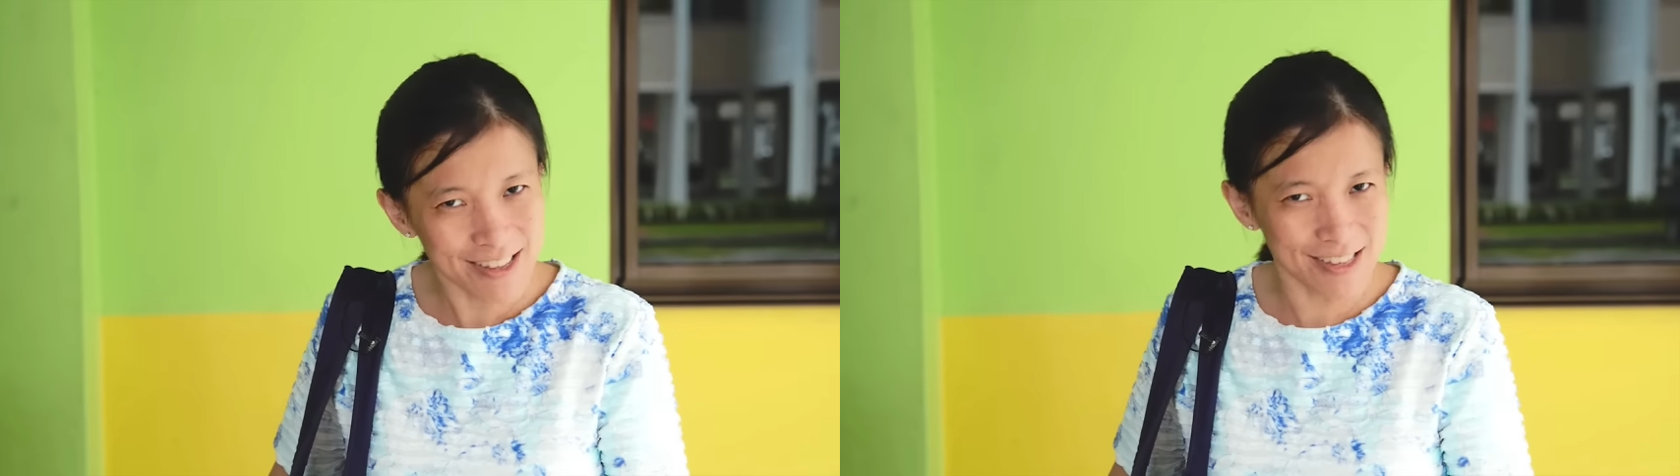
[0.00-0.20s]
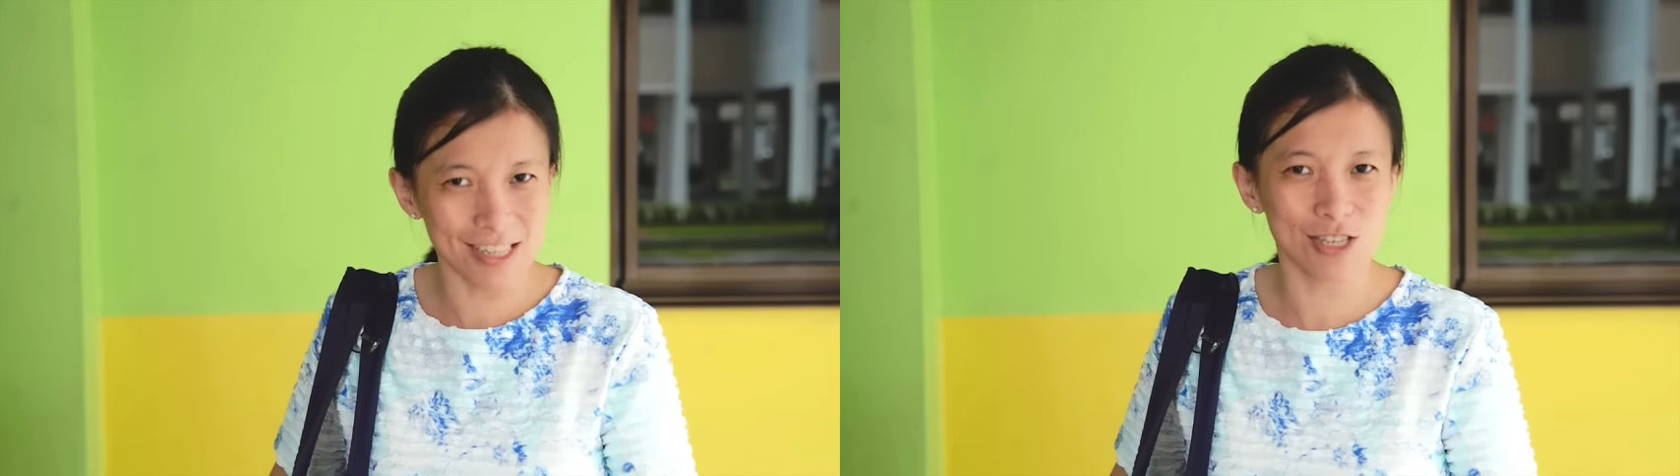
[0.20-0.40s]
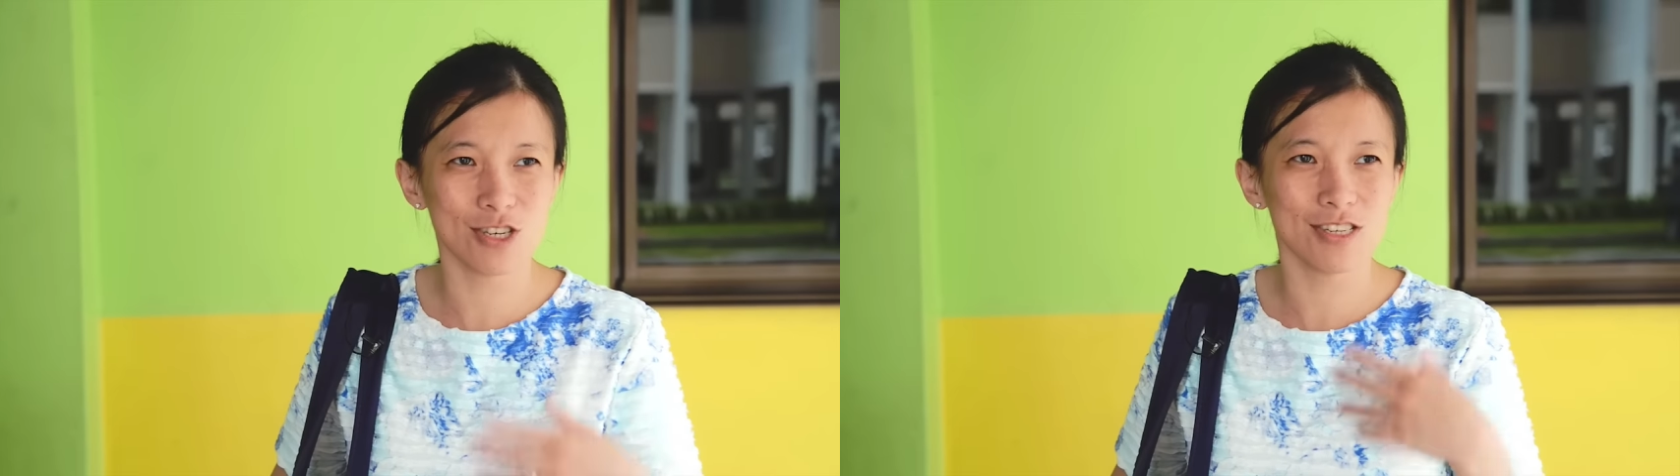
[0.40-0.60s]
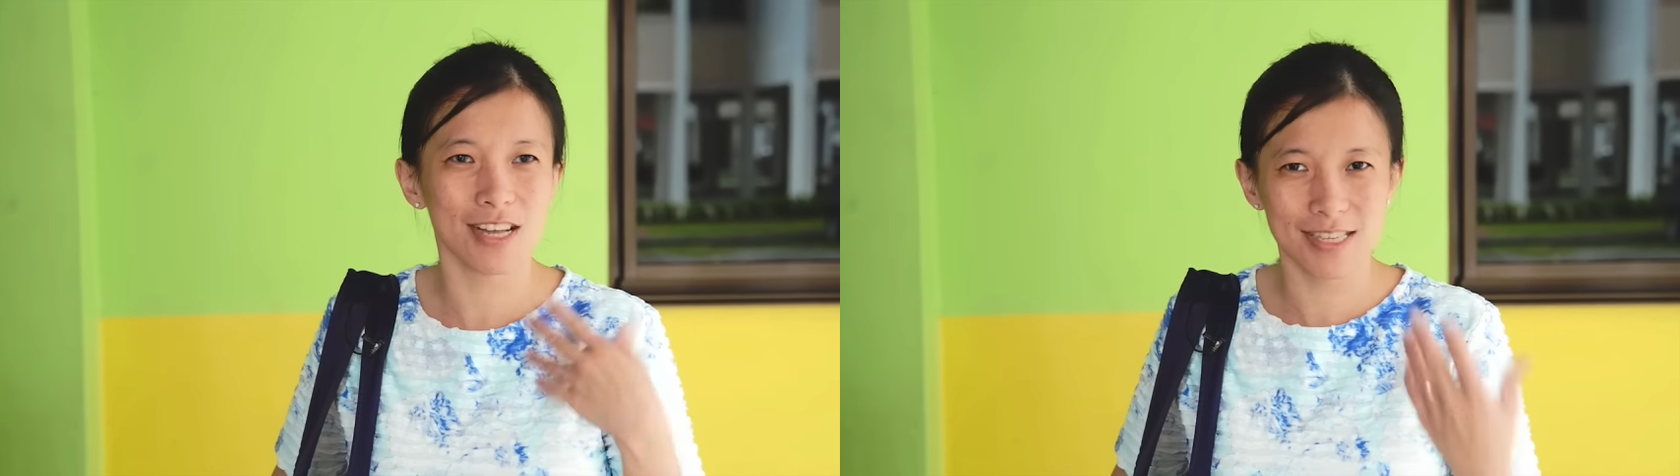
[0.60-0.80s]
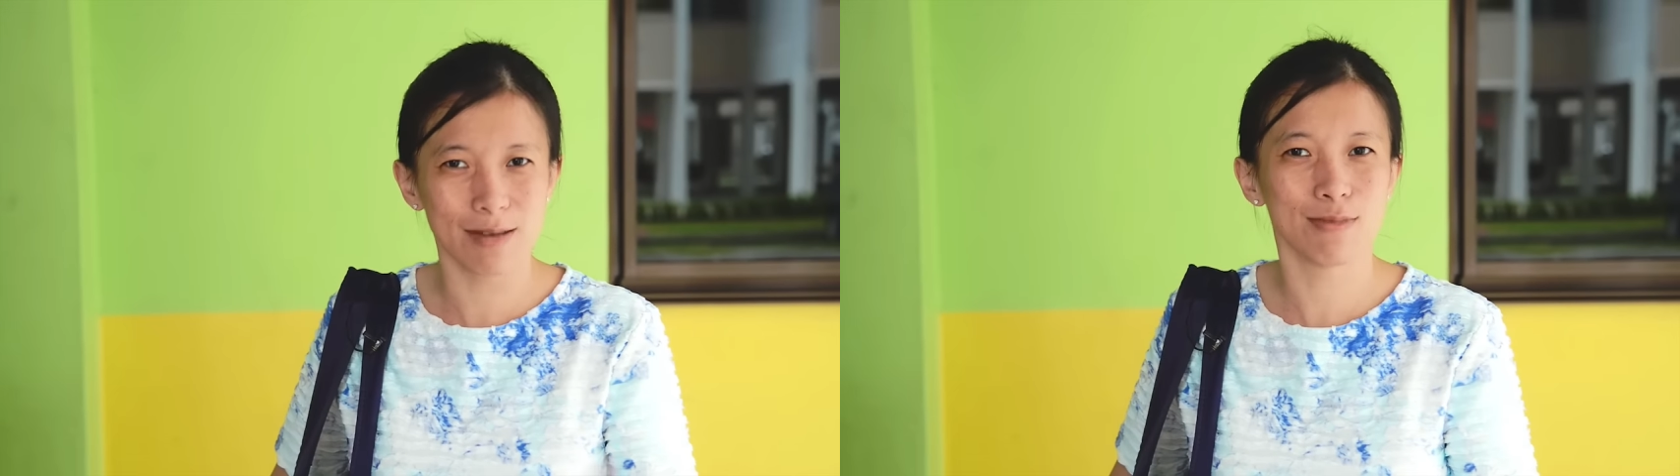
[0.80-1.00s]
the teacher
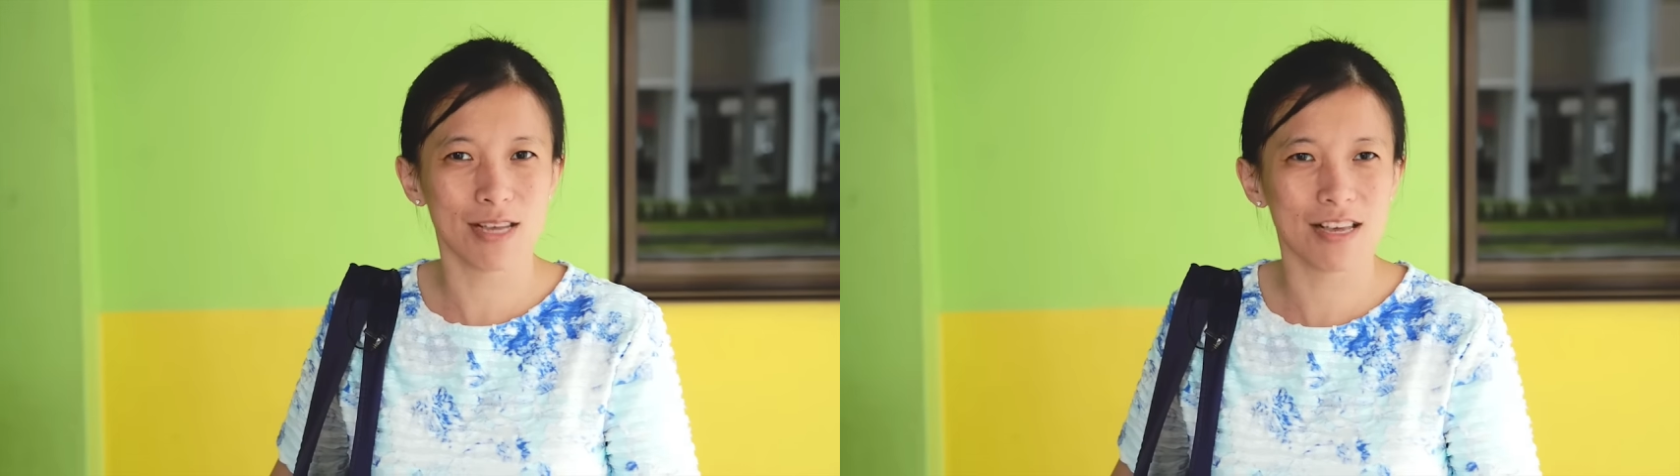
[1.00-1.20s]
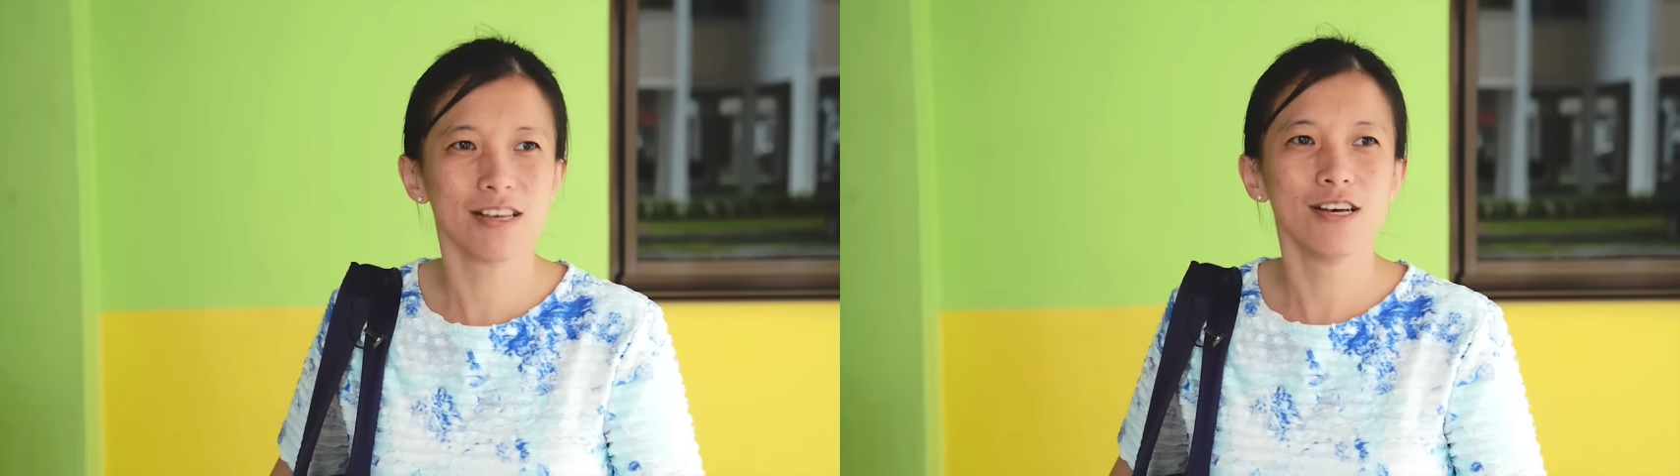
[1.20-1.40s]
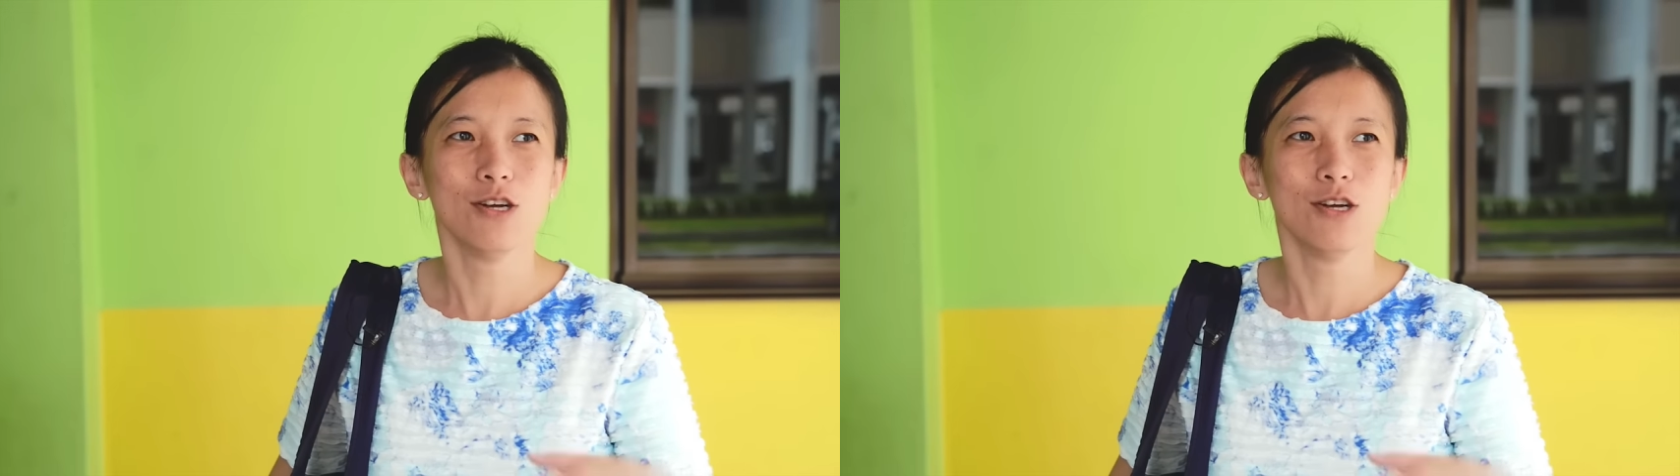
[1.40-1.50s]
does something